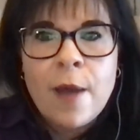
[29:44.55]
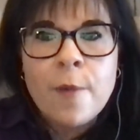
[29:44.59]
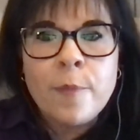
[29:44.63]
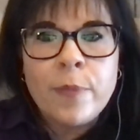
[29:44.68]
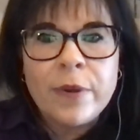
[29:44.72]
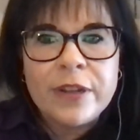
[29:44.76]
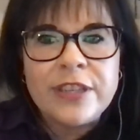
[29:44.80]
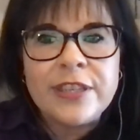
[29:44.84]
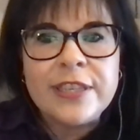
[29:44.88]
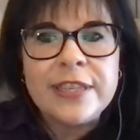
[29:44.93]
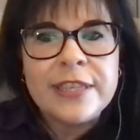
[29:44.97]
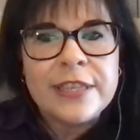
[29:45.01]

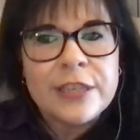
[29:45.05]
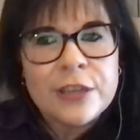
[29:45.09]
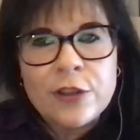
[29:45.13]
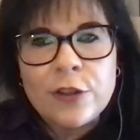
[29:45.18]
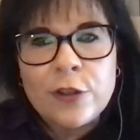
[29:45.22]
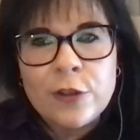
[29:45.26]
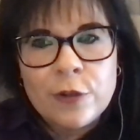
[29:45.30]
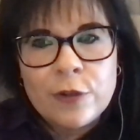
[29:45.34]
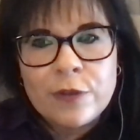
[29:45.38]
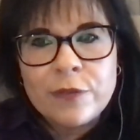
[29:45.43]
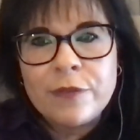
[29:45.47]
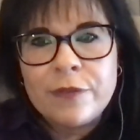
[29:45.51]
But
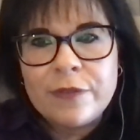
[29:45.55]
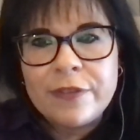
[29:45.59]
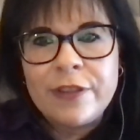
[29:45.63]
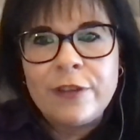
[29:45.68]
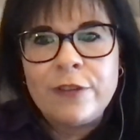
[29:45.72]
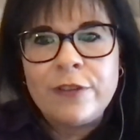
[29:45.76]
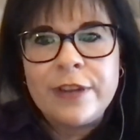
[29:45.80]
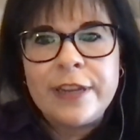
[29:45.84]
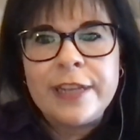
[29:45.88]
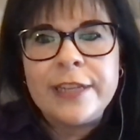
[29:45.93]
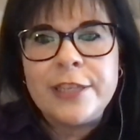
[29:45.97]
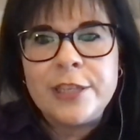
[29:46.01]
still,
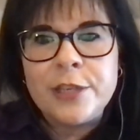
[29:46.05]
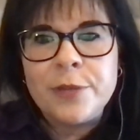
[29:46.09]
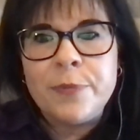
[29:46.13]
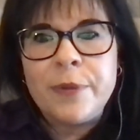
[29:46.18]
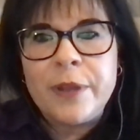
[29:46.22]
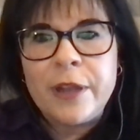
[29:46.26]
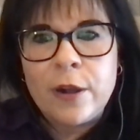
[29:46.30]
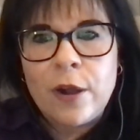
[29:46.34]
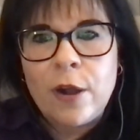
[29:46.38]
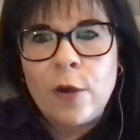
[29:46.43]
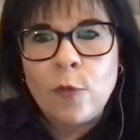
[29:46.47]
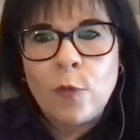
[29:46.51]
there needs to
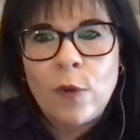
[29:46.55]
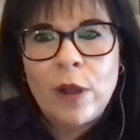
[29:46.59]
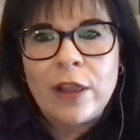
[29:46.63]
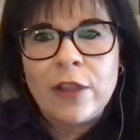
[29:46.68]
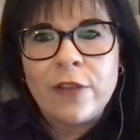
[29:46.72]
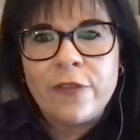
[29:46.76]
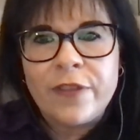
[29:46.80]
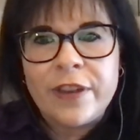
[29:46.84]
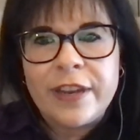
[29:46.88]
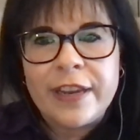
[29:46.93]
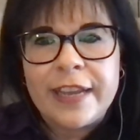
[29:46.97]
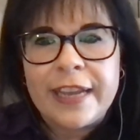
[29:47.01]
be a
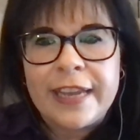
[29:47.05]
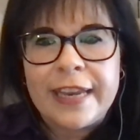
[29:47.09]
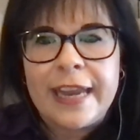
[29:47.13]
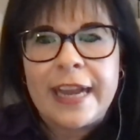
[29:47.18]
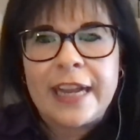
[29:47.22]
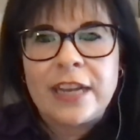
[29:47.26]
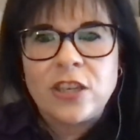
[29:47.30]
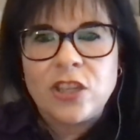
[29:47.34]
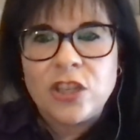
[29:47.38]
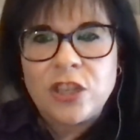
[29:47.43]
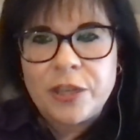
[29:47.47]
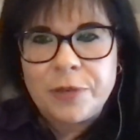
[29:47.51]
relevant
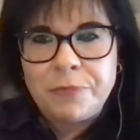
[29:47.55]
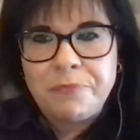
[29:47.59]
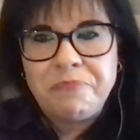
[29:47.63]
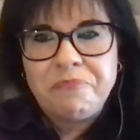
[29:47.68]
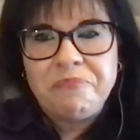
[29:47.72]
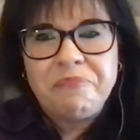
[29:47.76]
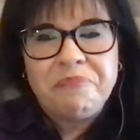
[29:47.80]
connection.